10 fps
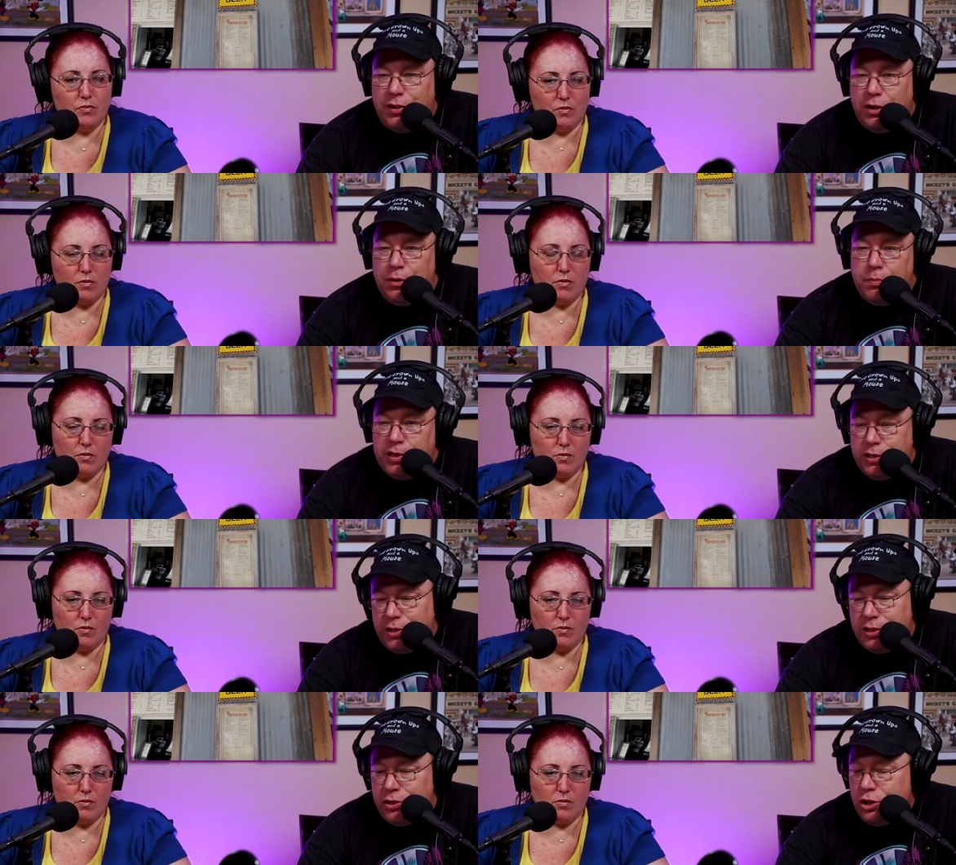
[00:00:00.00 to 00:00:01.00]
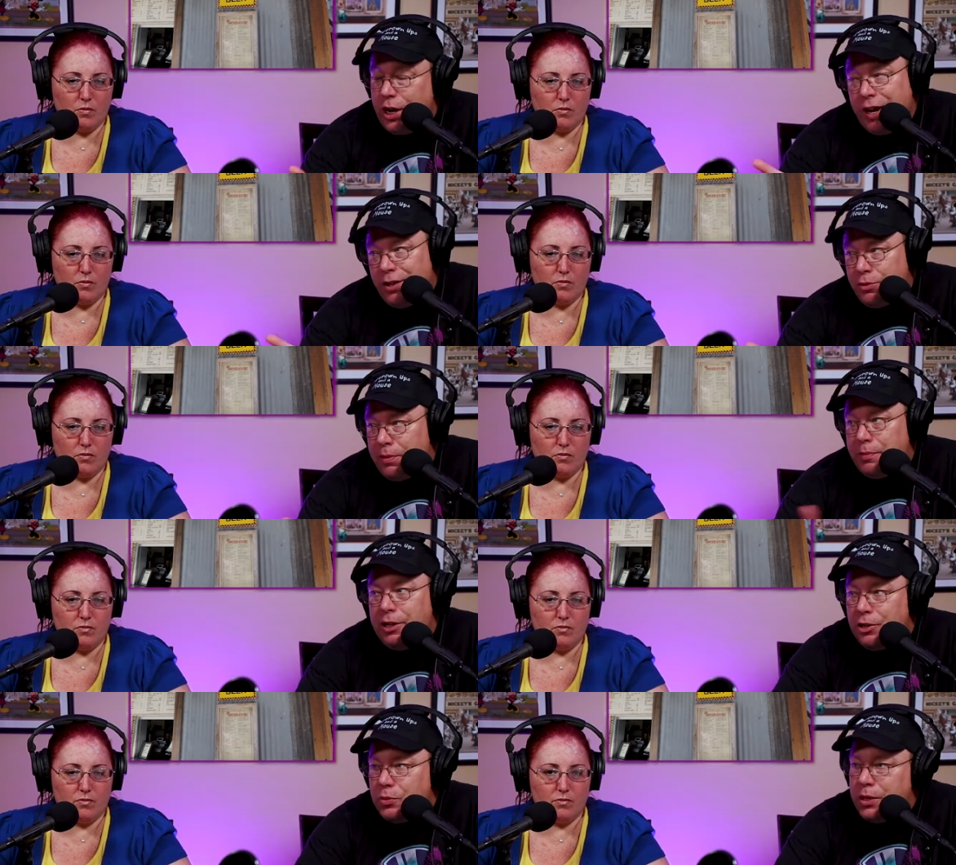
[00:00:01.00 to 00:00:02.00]
Speaker 1: as their businesses change, maybe
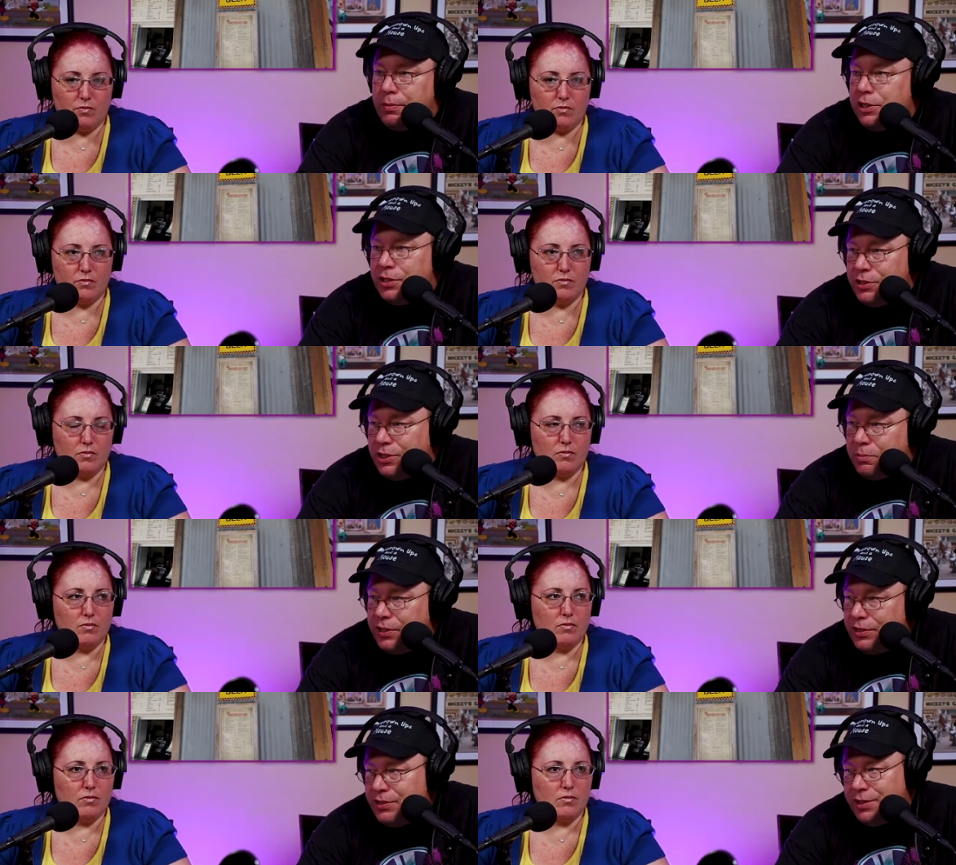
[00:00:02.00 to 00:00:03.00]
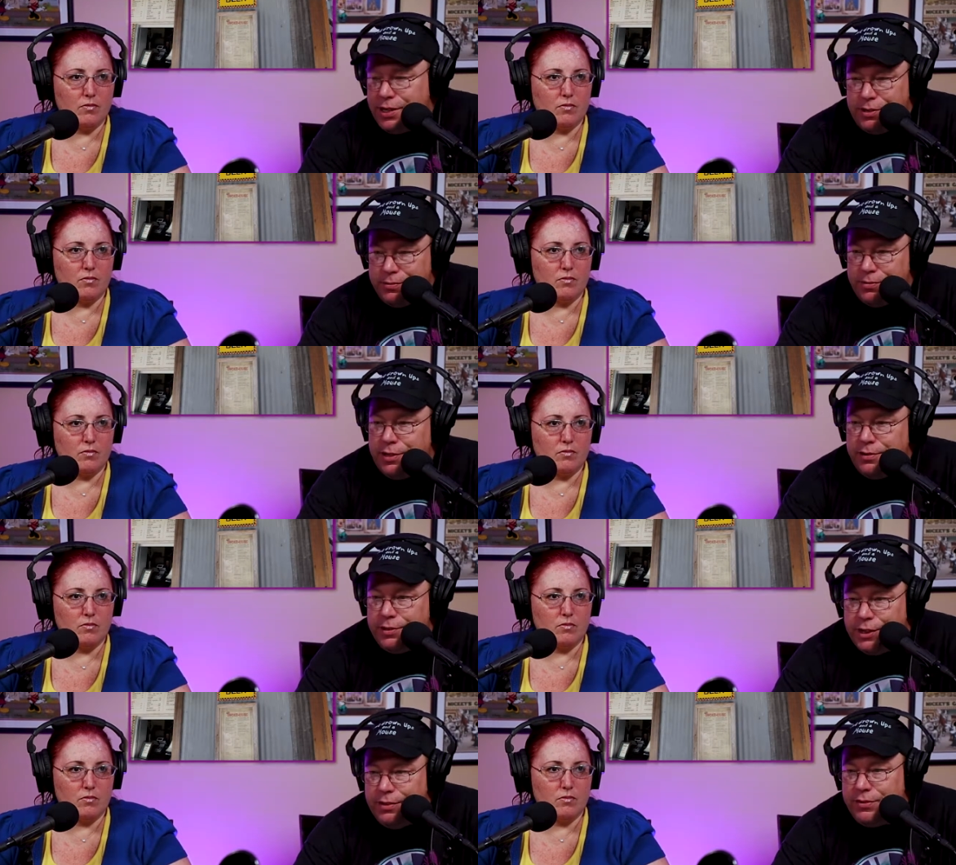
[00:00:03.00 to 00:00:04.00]
they don't want to be at Disney Springs and they they
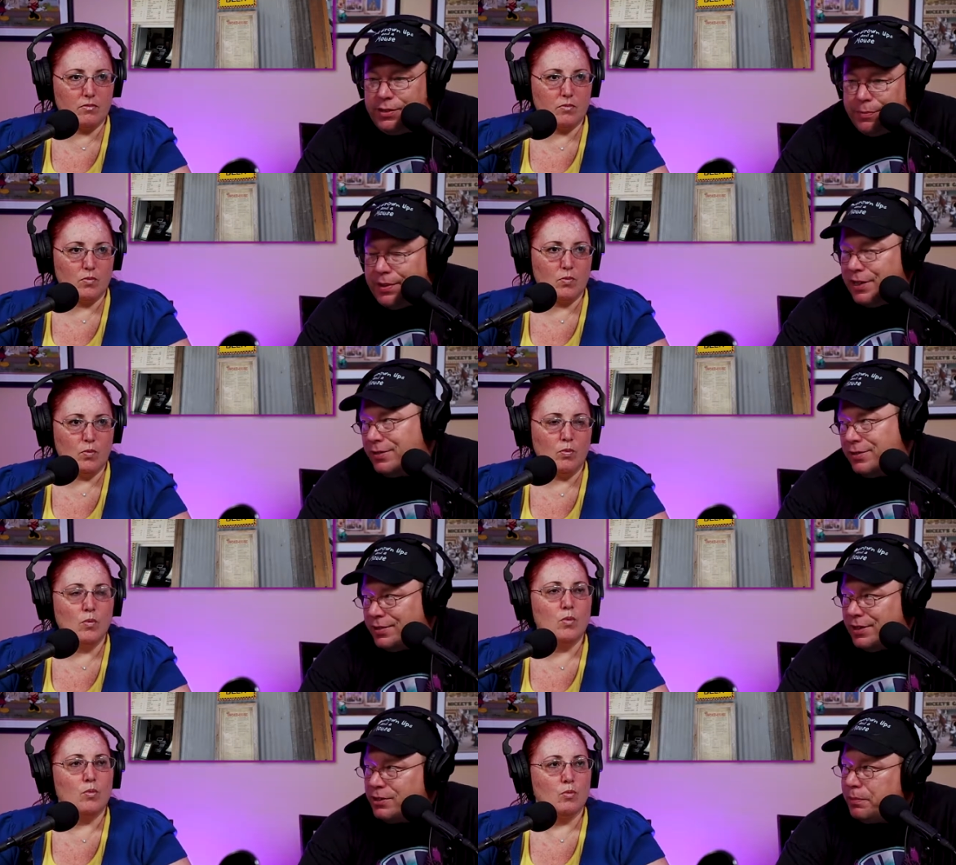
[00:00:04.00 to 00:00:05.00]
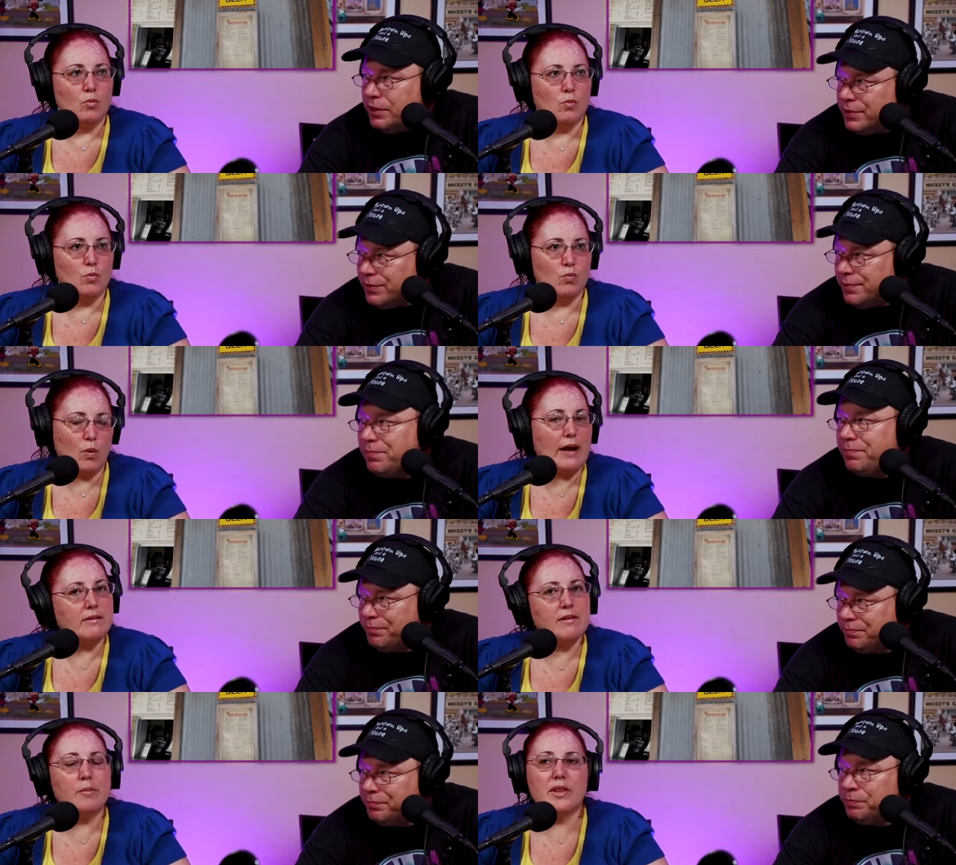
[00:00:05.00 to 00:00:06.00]
leave and somebody else takes their place.
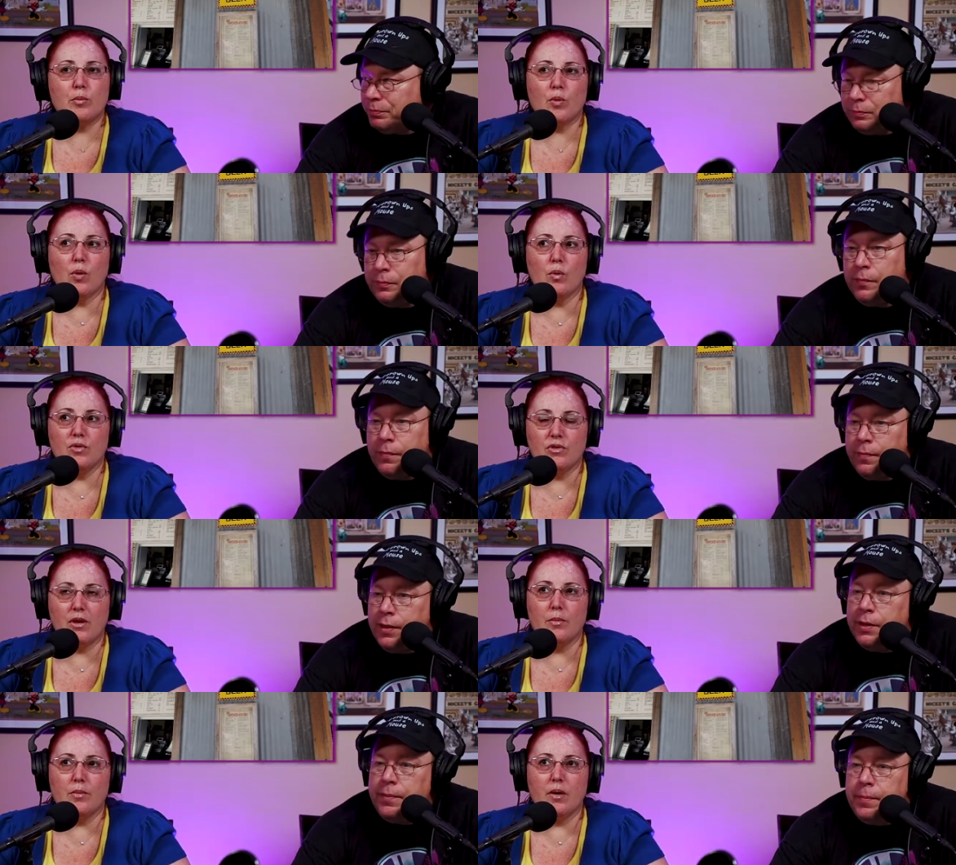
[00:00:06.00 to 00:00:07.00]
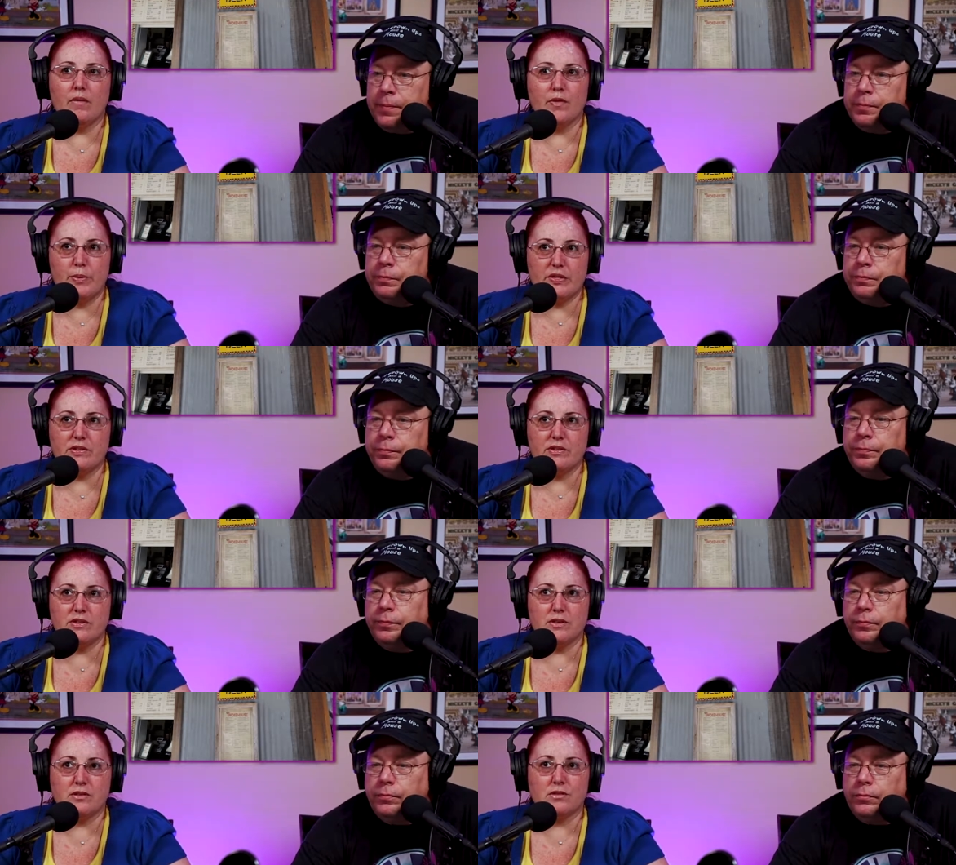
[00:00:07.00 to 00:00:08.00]
Speaker 2: Right. Some of them are some of the
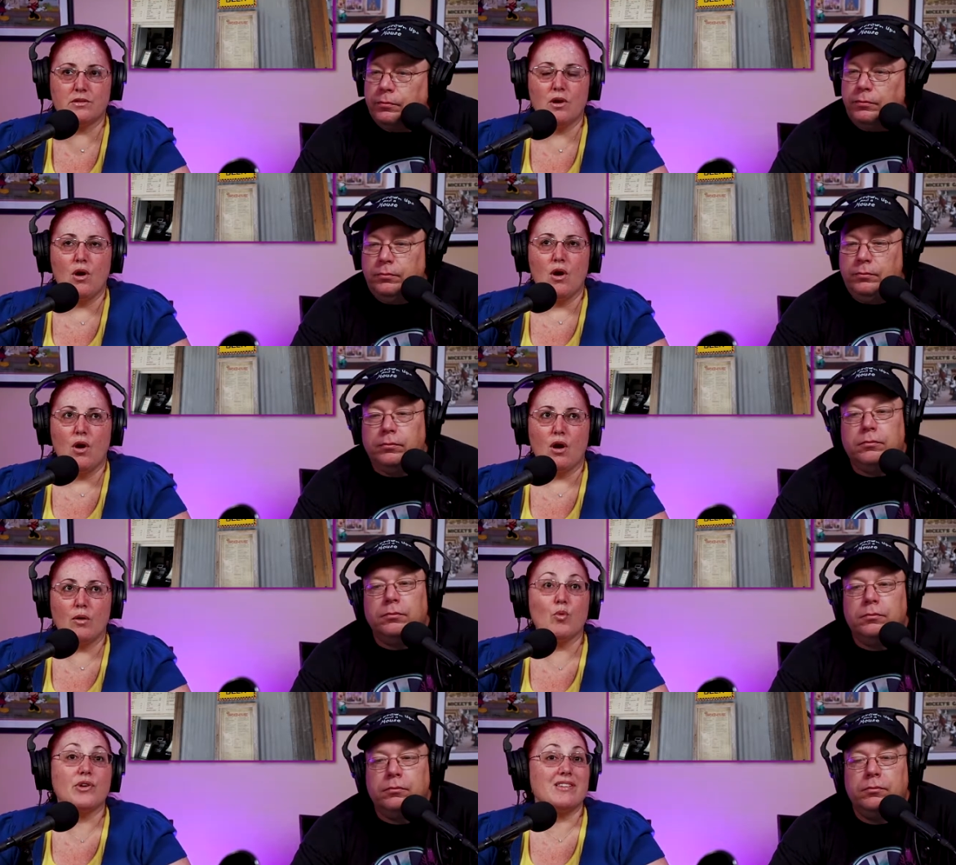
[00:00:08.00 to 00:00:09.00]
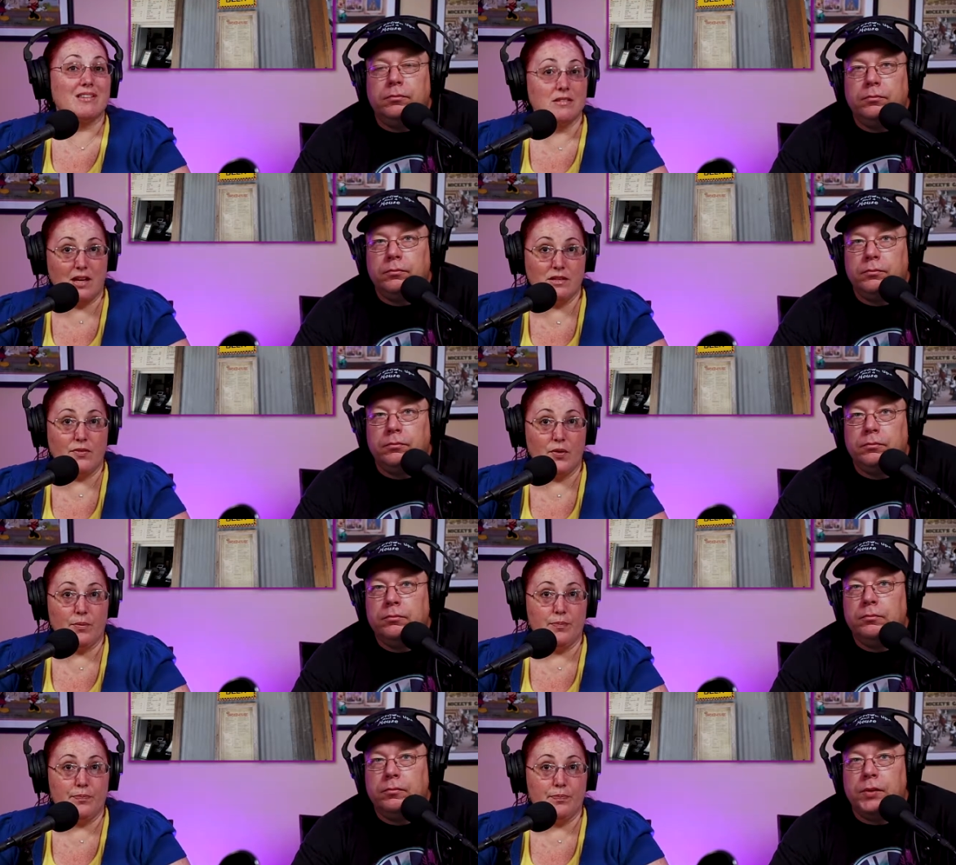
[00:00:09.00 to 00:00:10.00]
businesses are more successful.